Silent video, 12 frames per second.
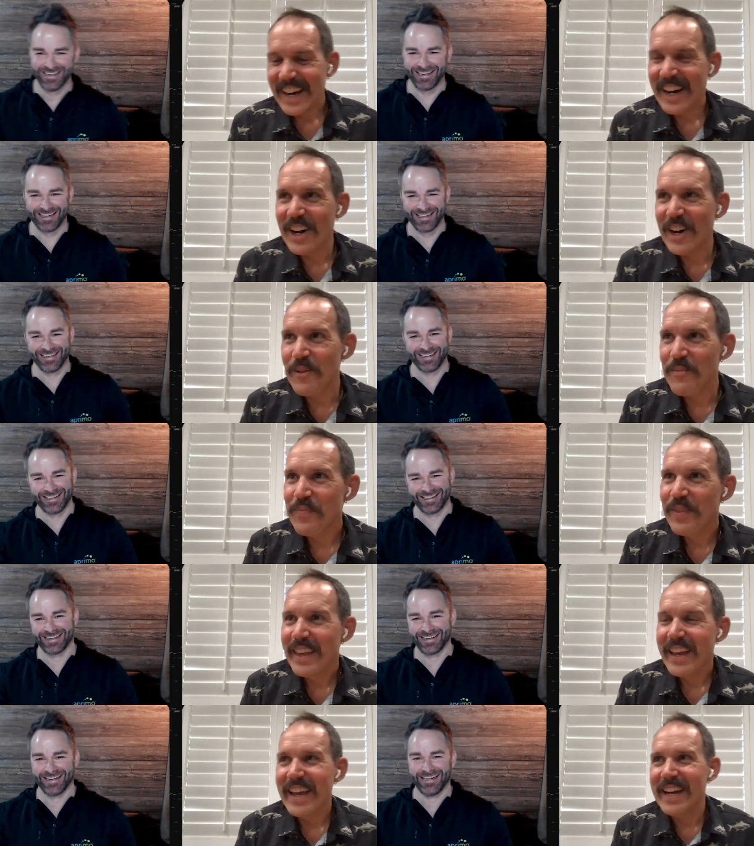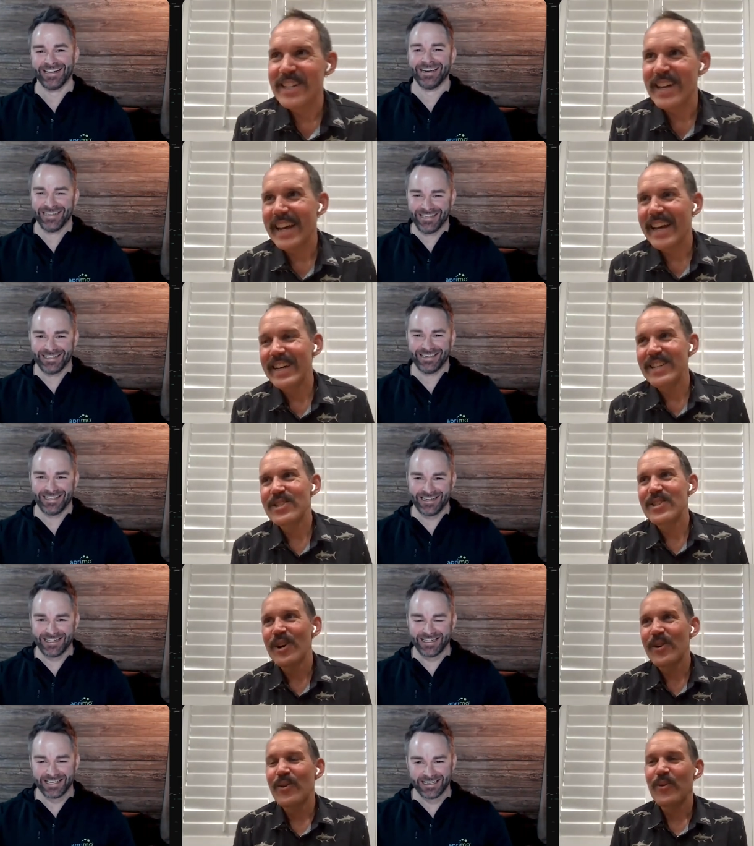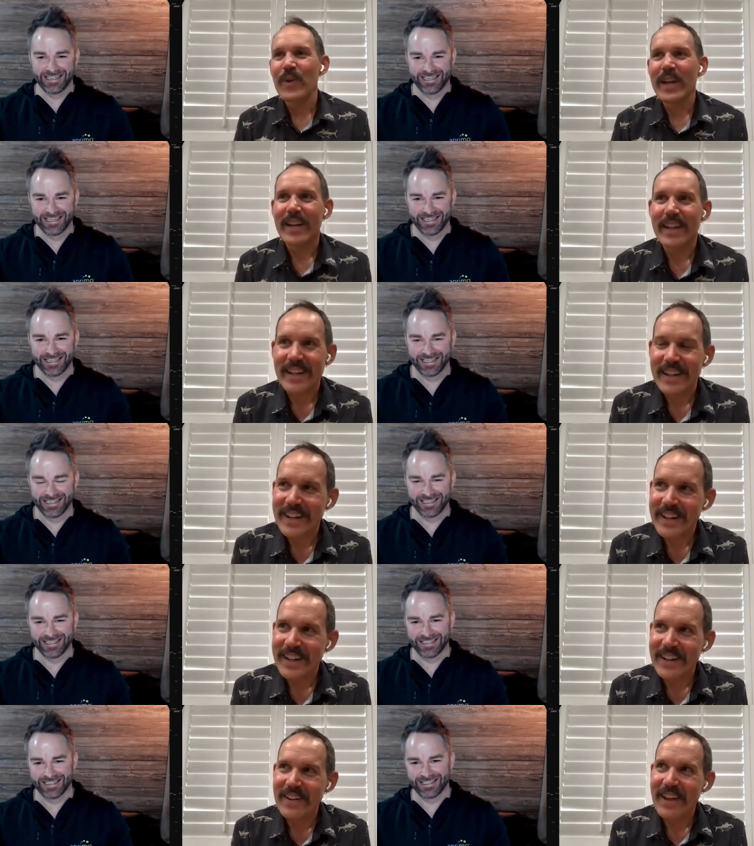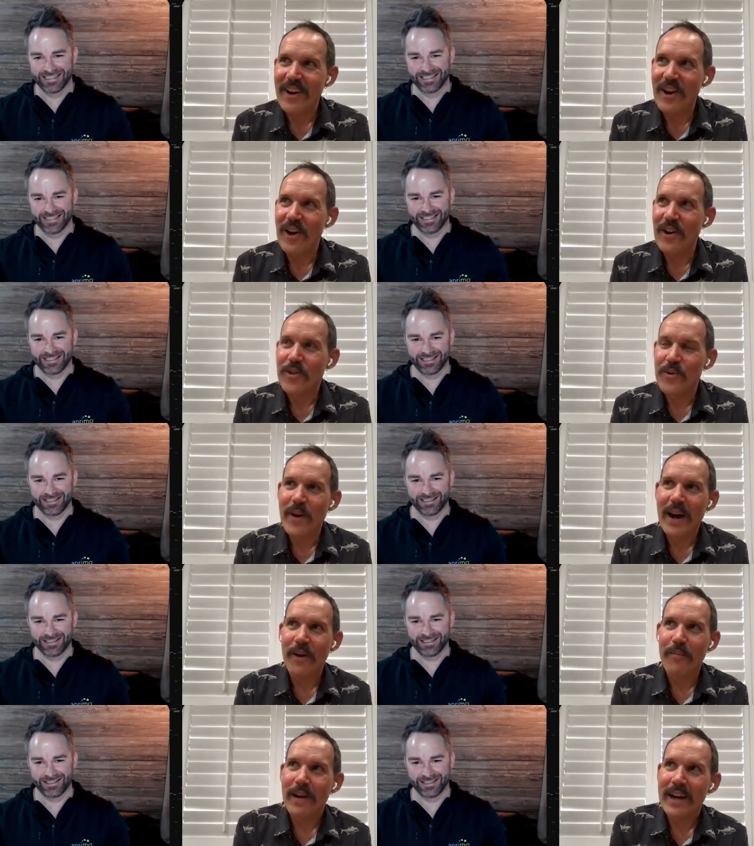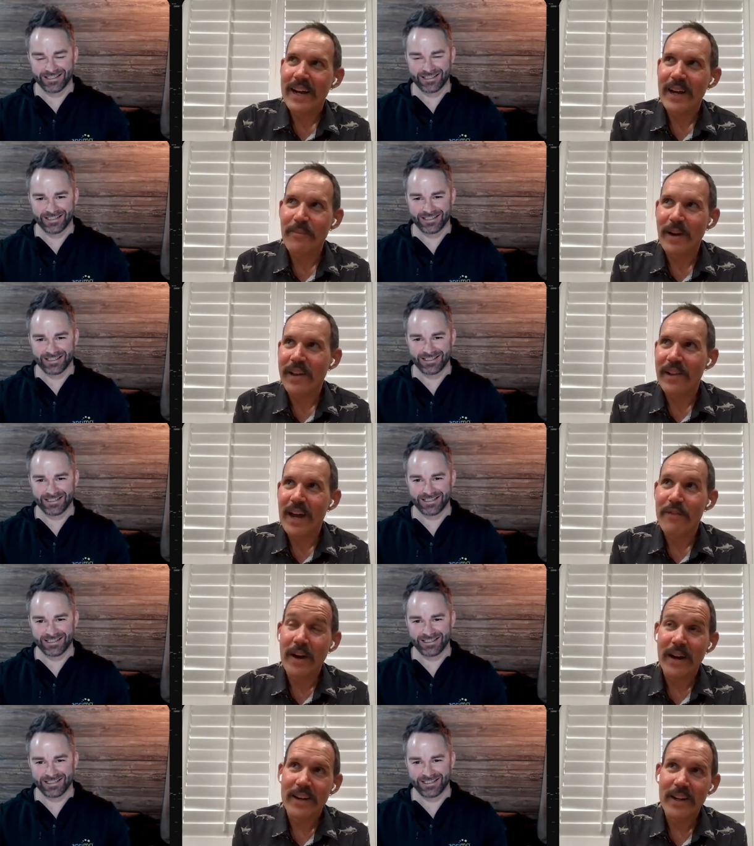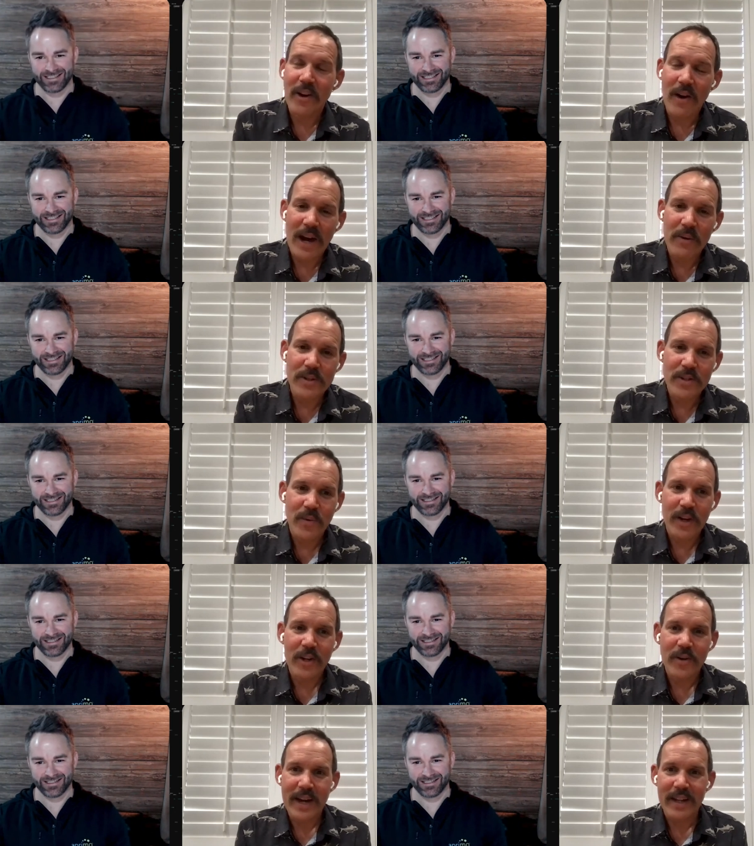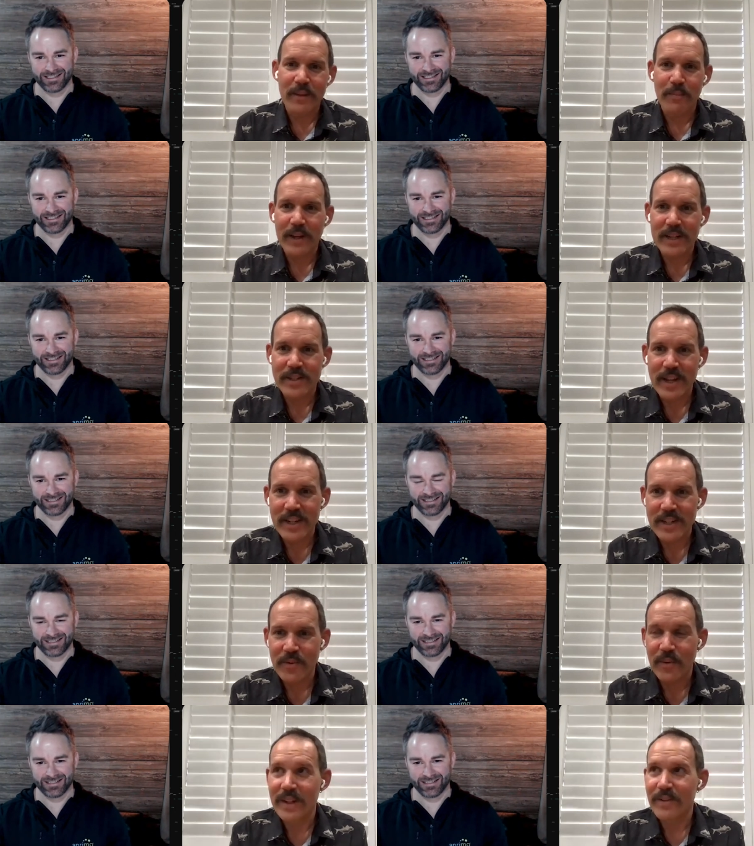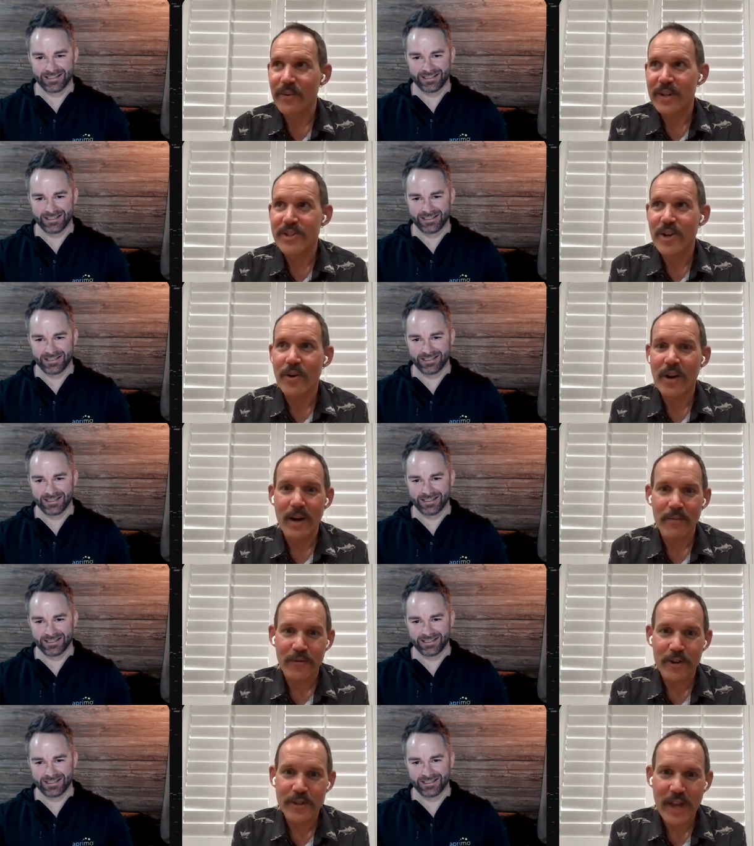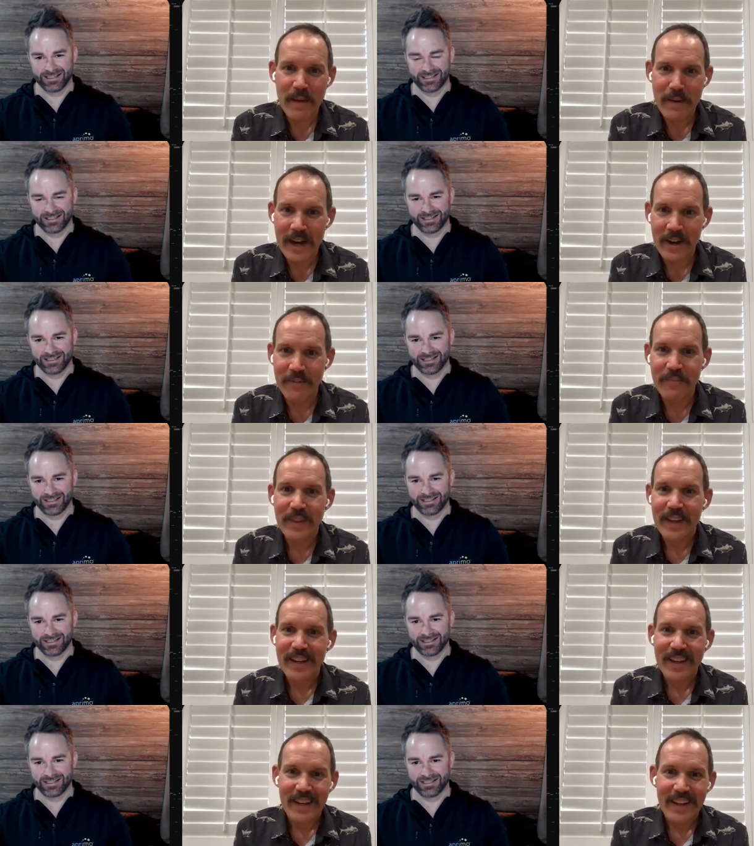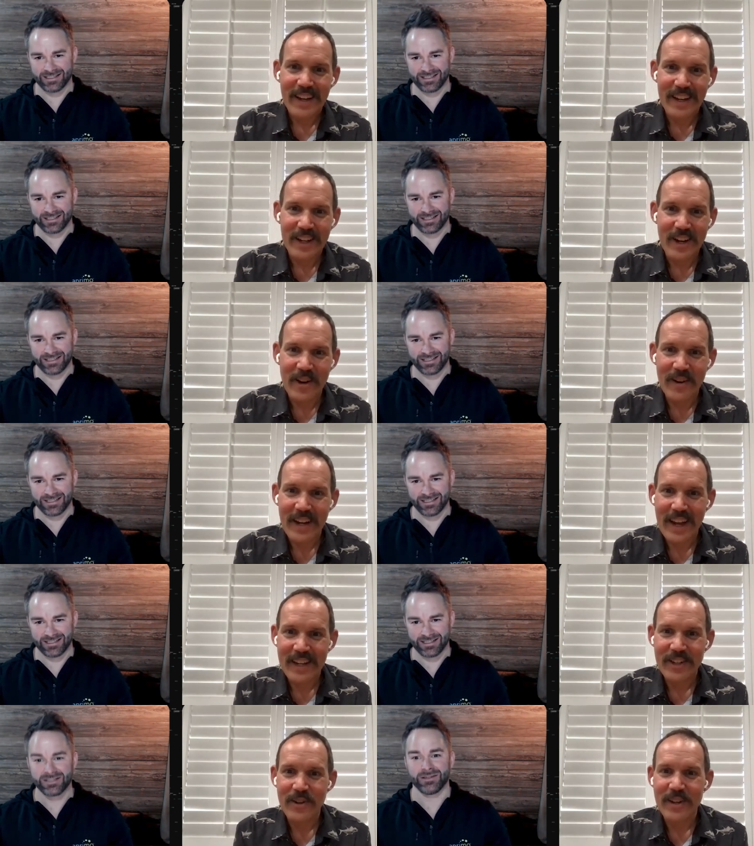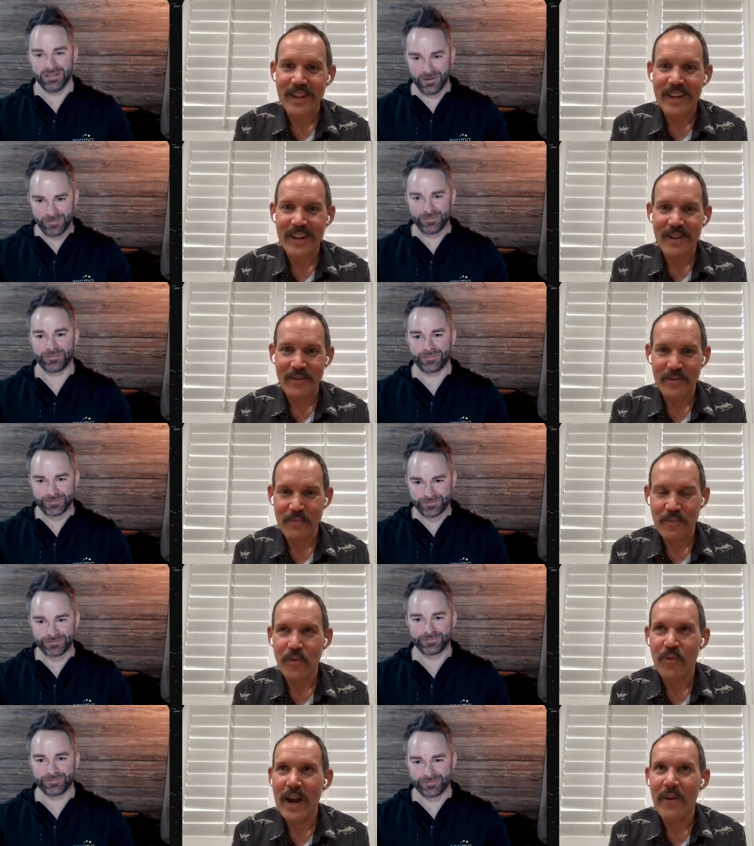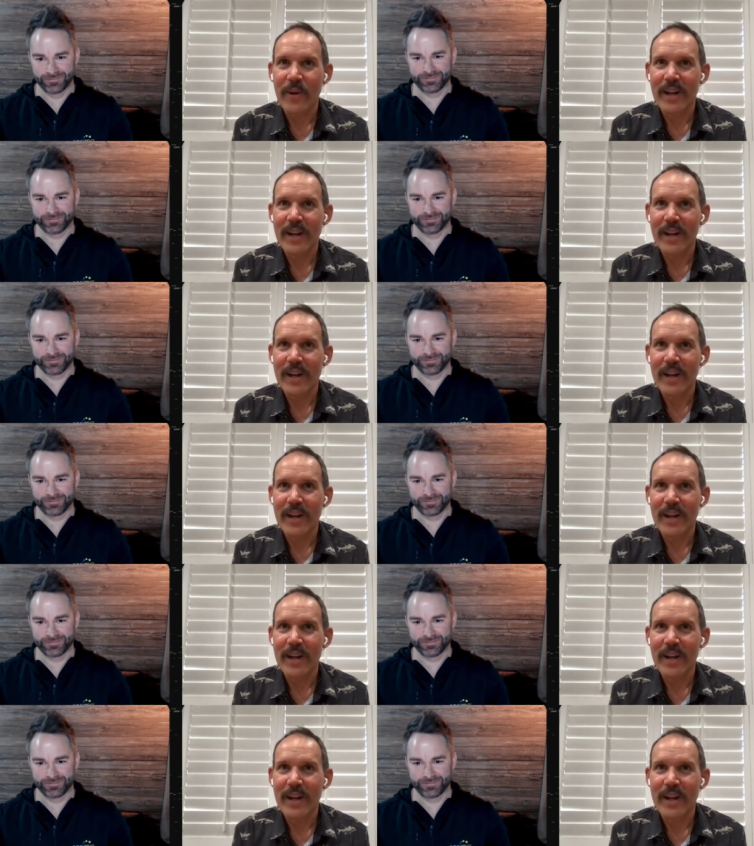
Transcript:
Speaker 1: And so throughout my life, I was the one who had the PlayStation when SOCOM first came out, and doing the right